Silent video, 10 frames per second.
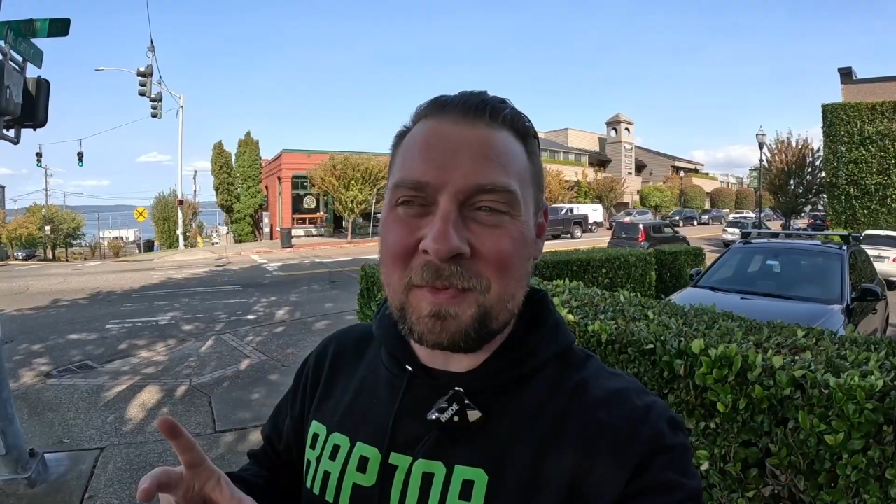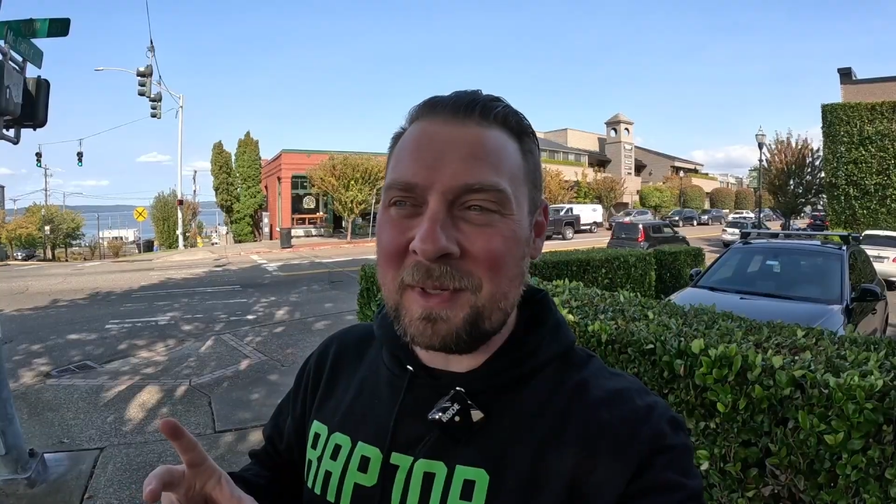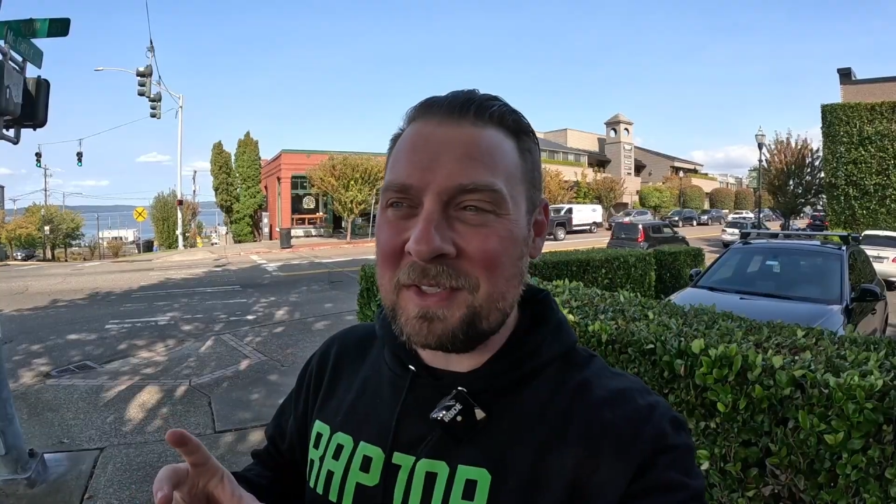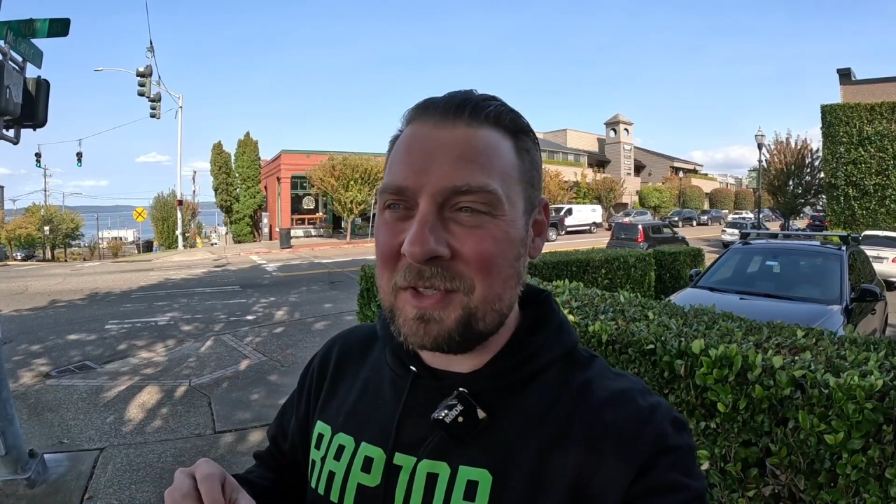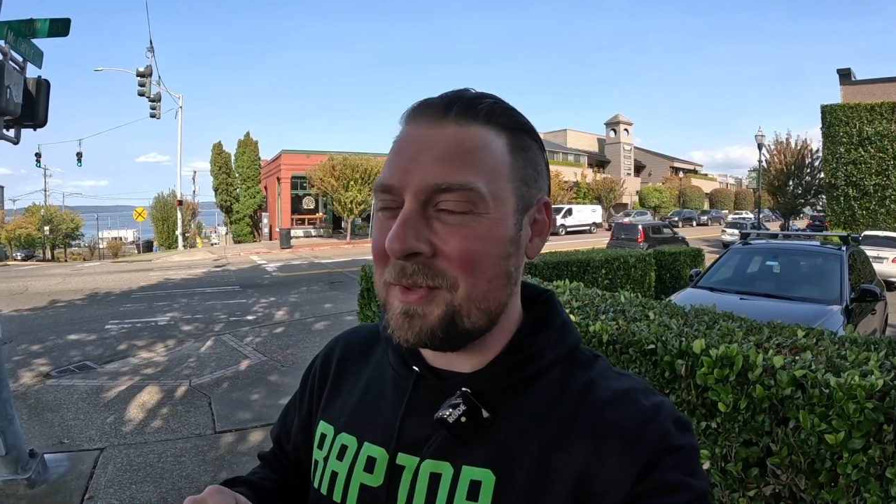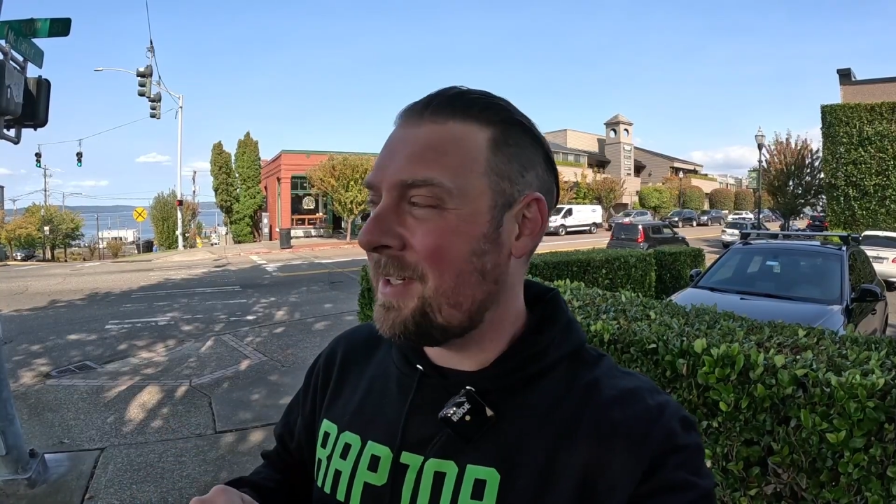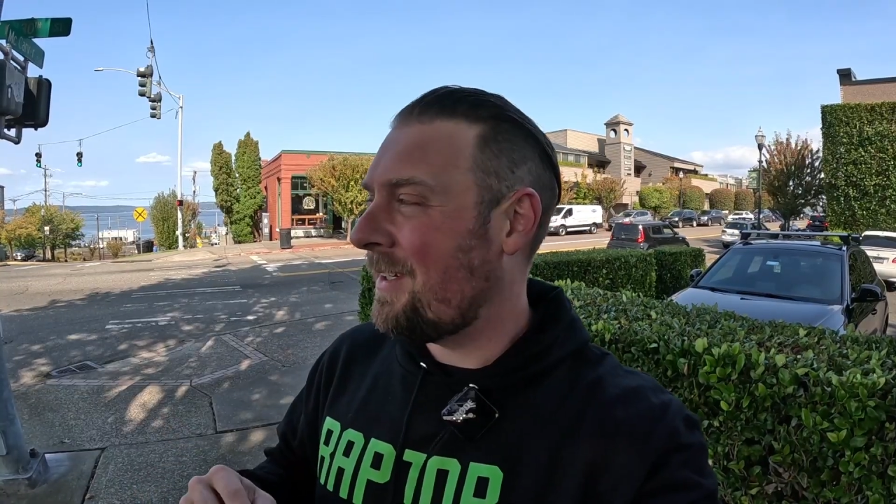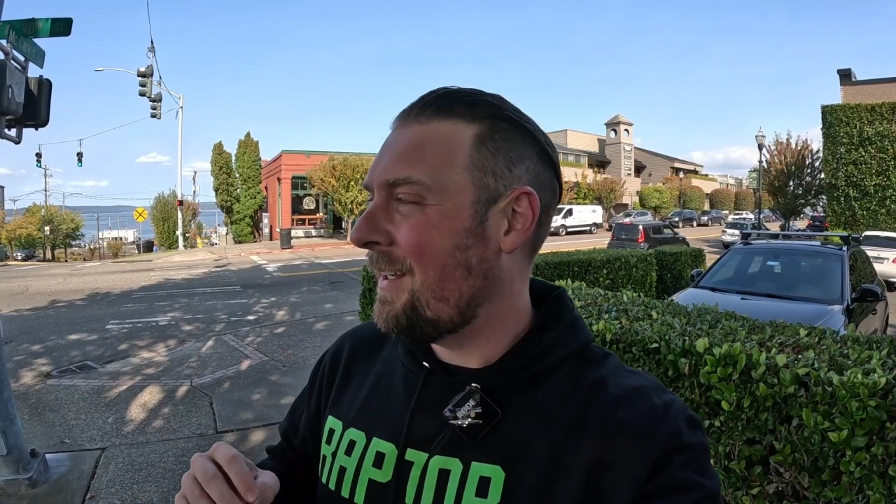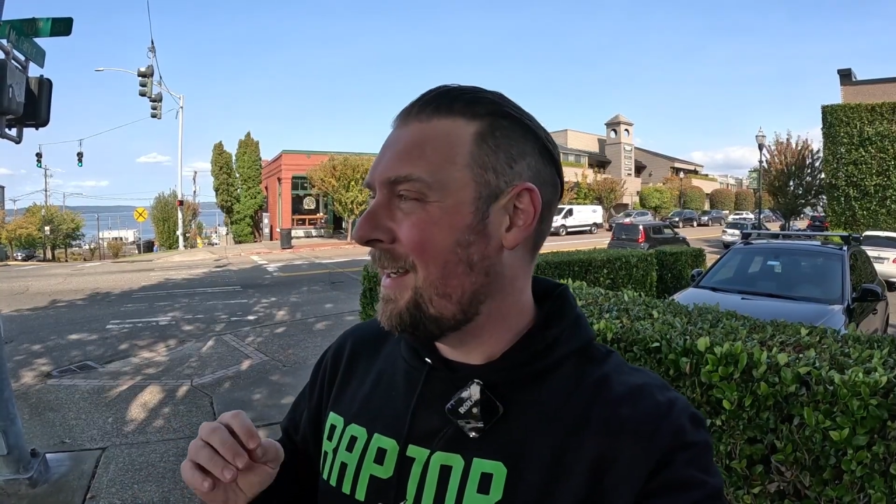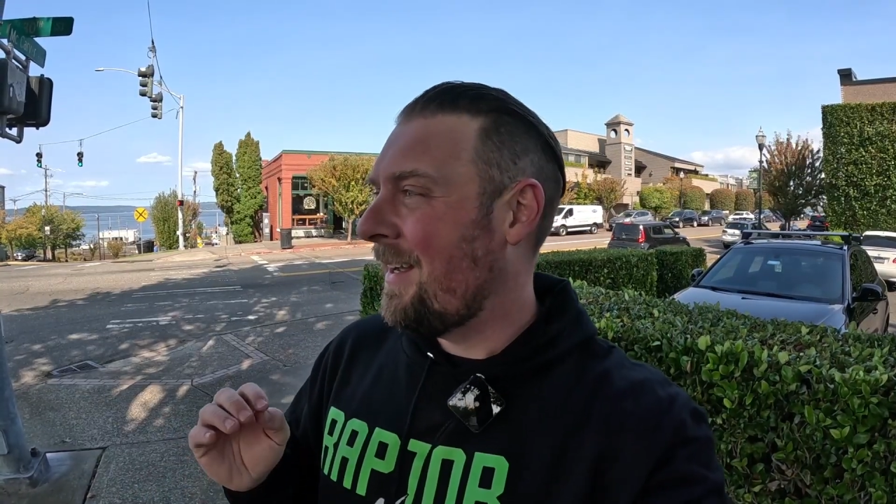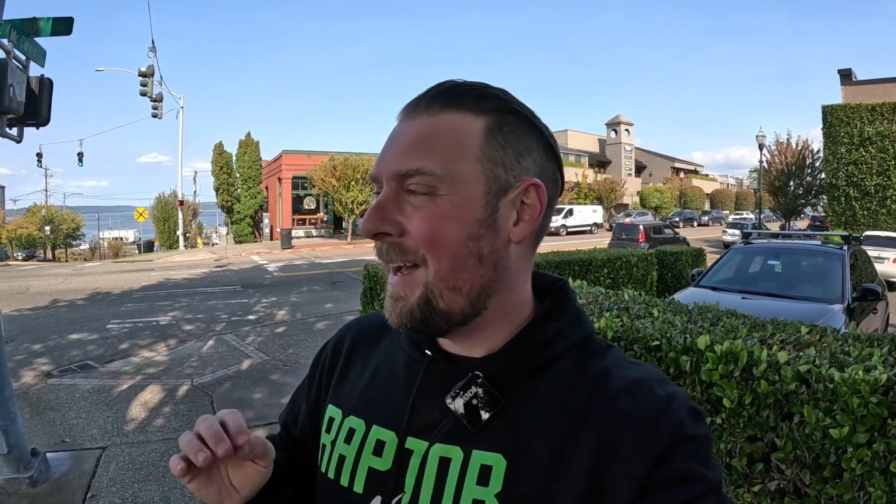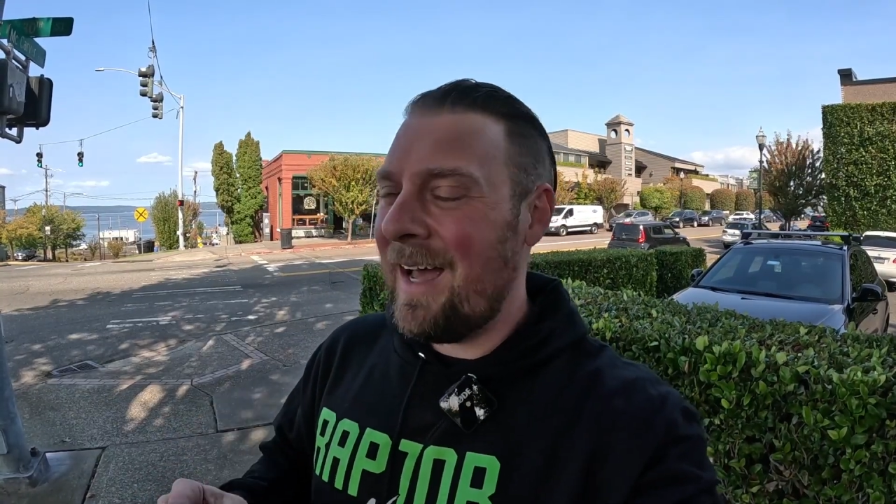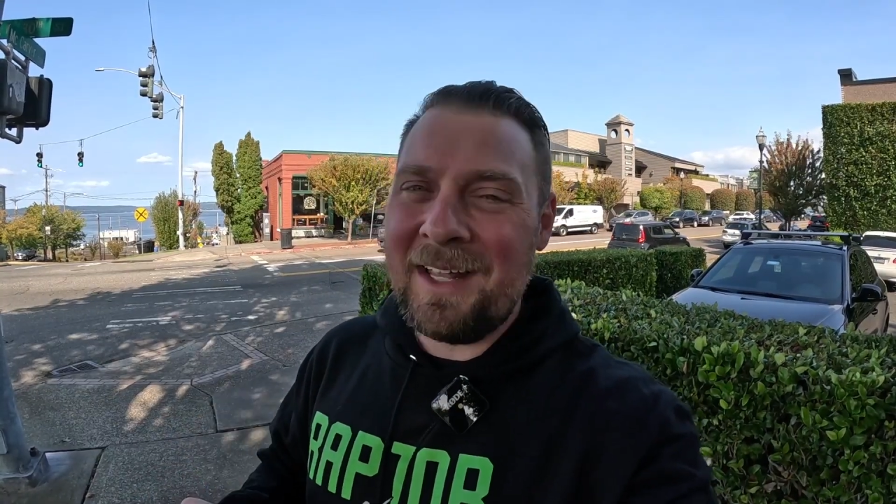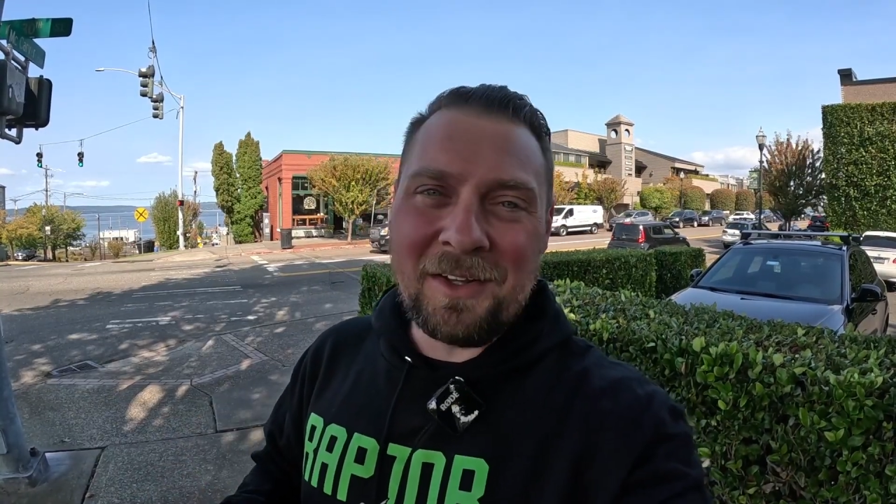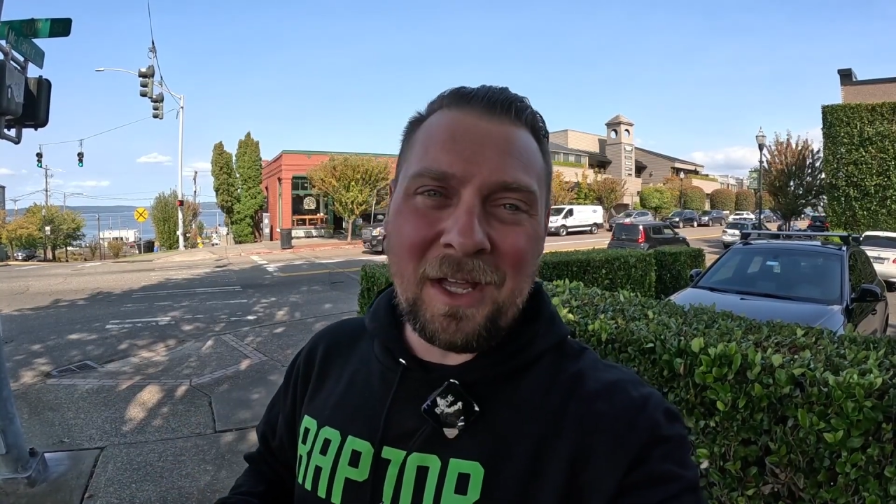spin to it.
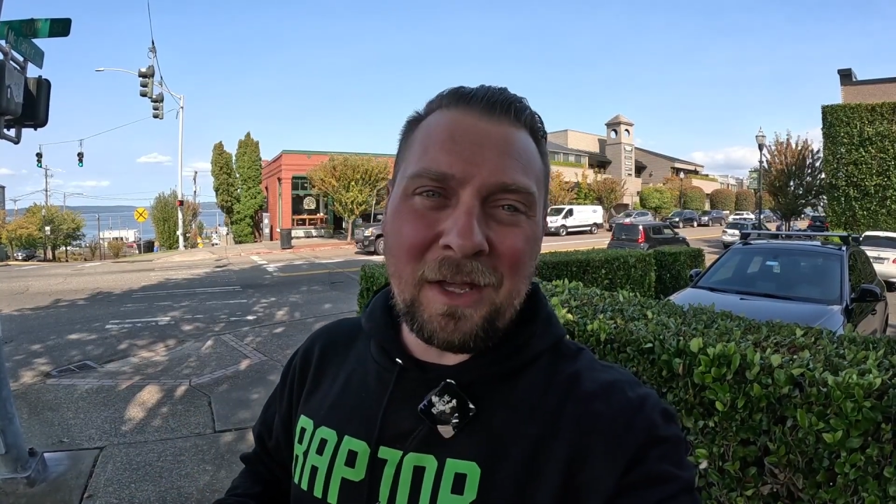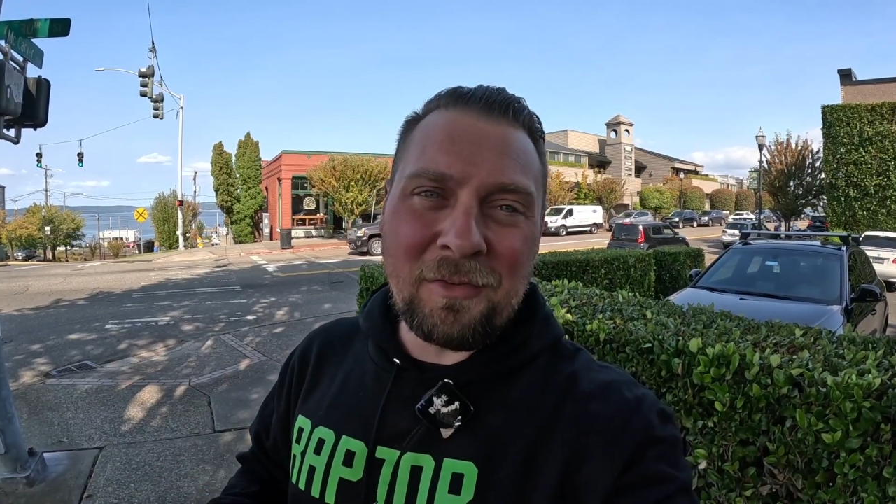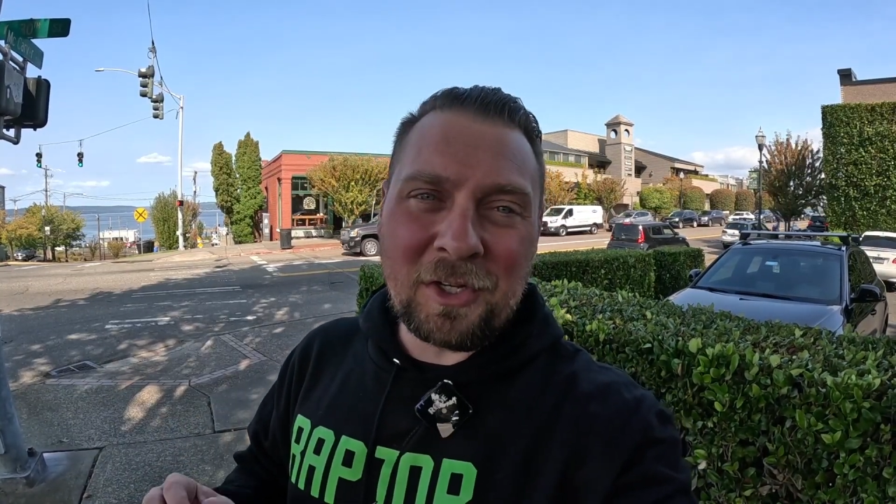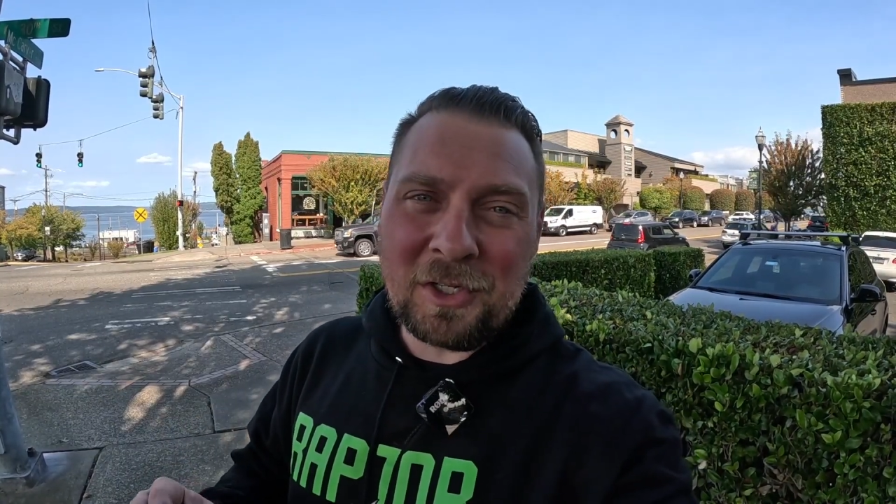I love a